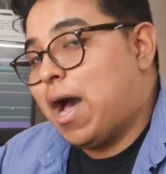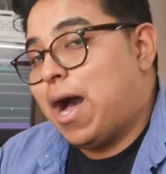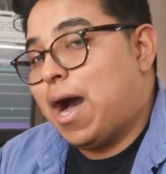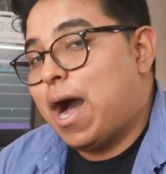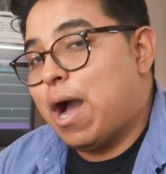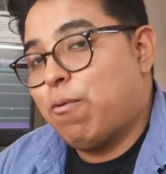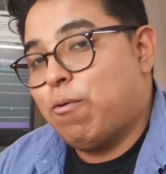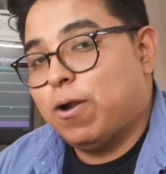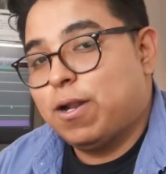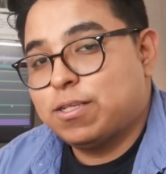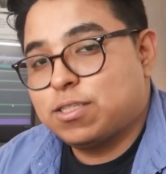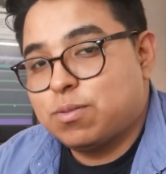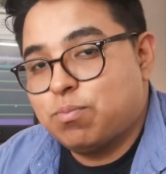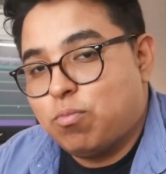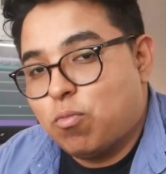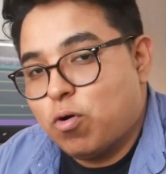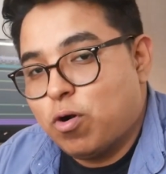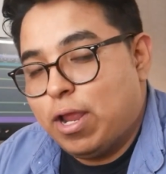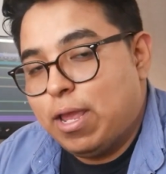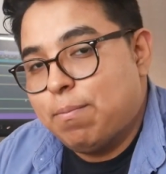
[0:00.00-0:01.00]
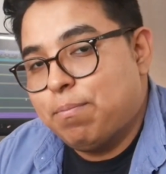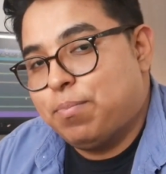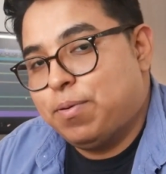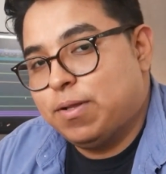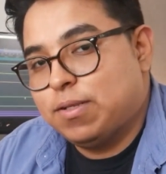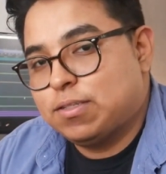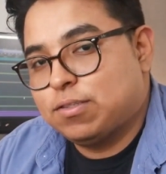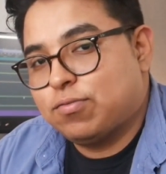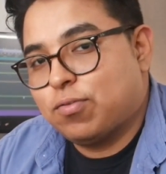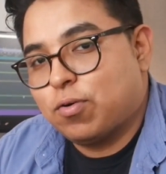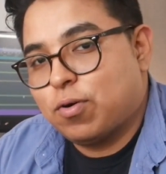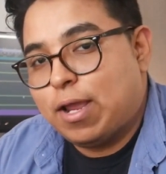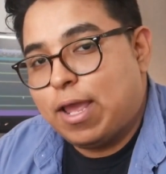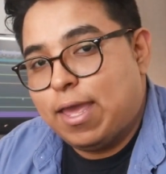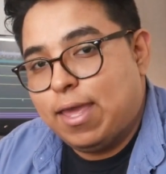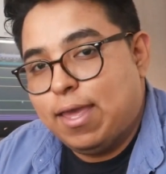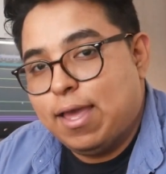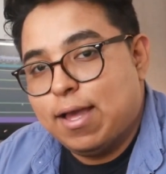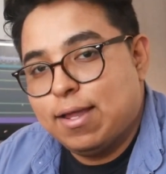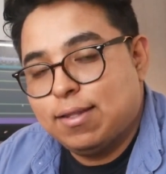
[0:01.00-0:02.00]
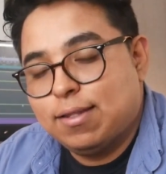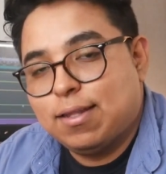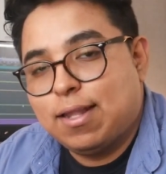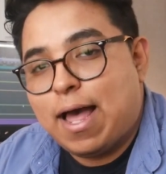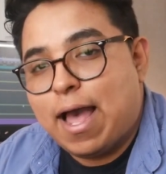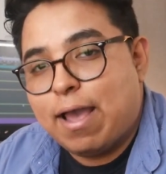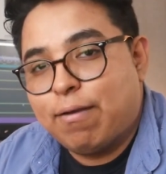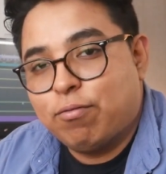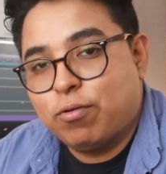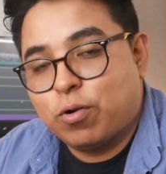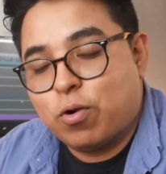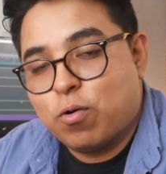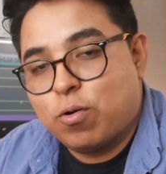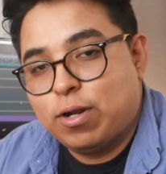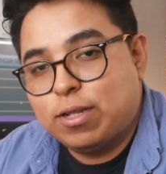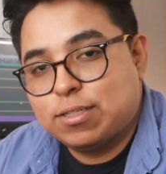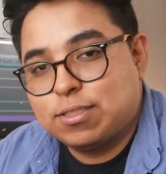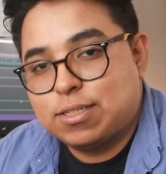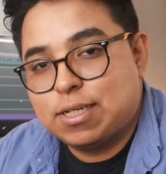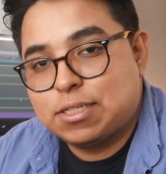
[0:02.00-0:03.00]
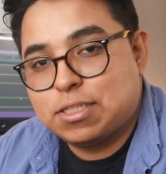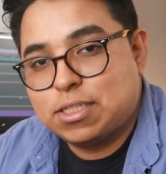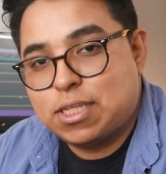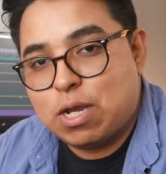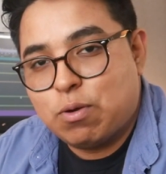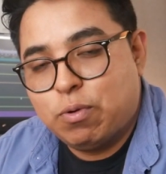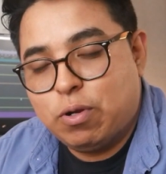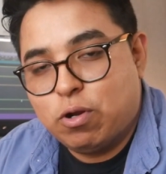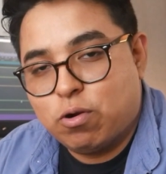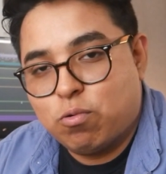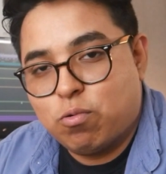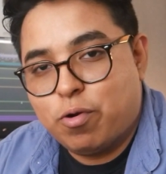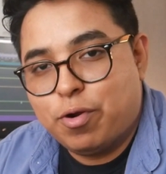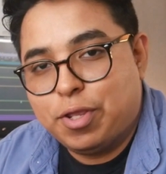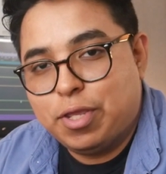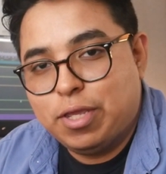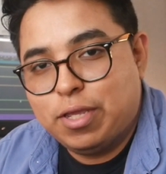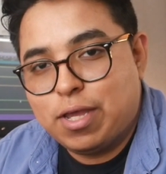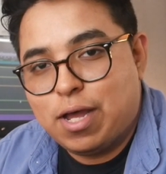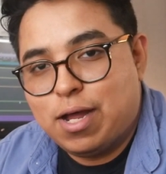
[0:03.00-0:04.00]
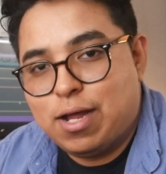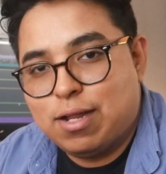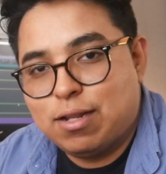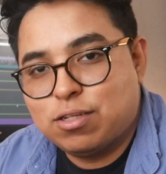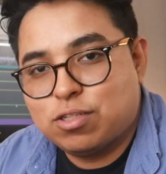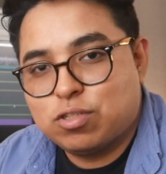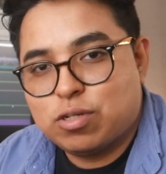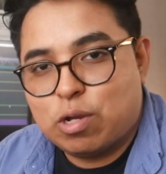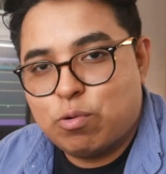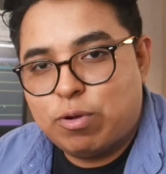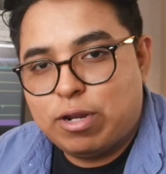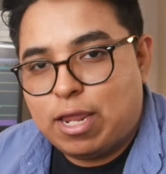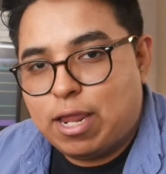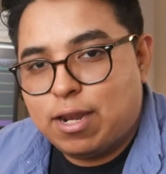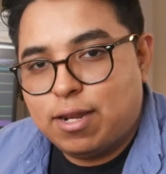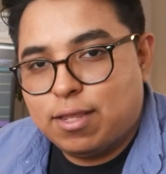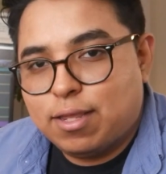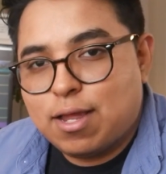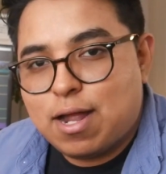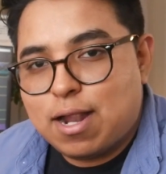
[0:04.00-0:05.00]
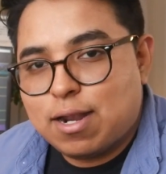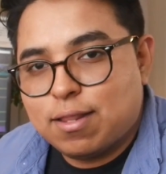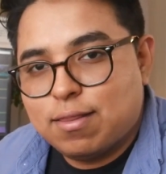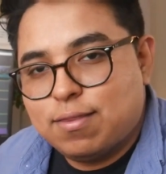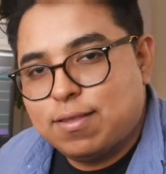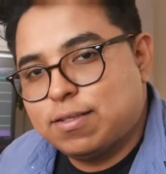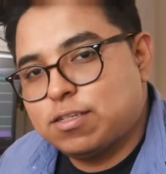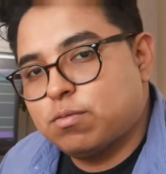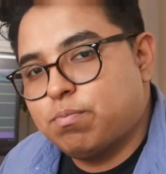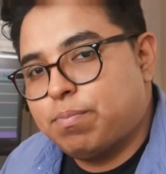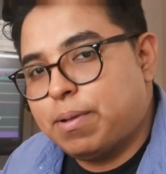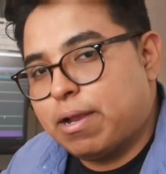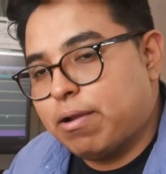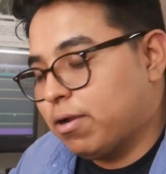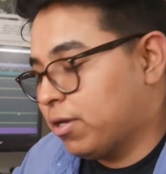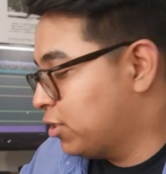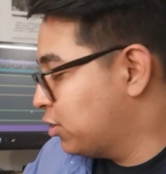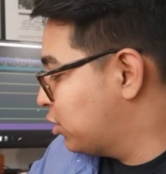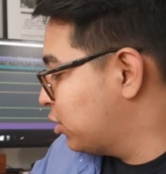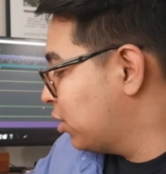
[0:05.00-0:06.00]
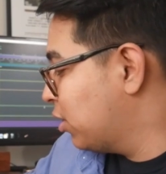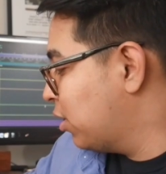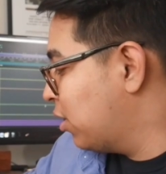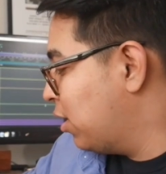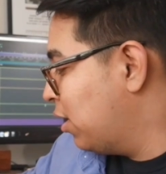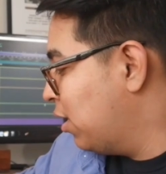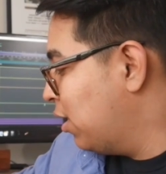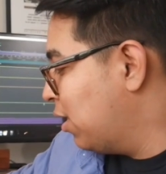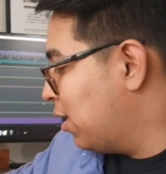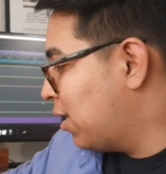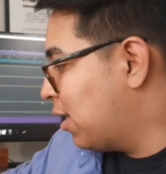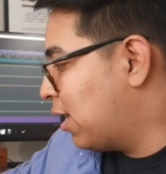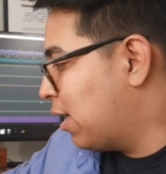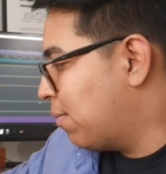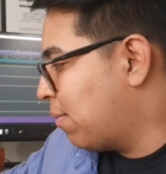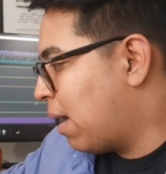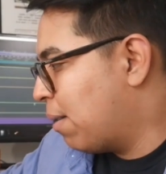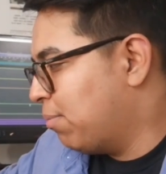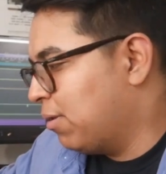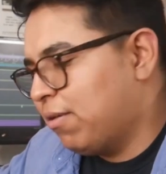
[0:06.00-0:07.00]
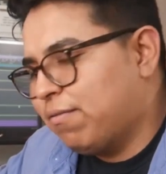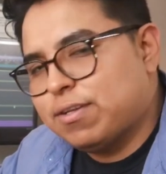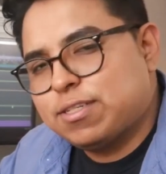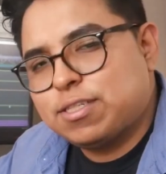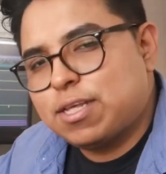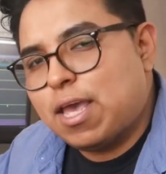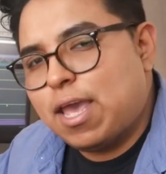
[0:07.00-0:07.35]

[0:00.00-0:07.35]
I wanted some more inputs for a live recording session that we were working on, so I went ahead and got this Behringer, I believe it's the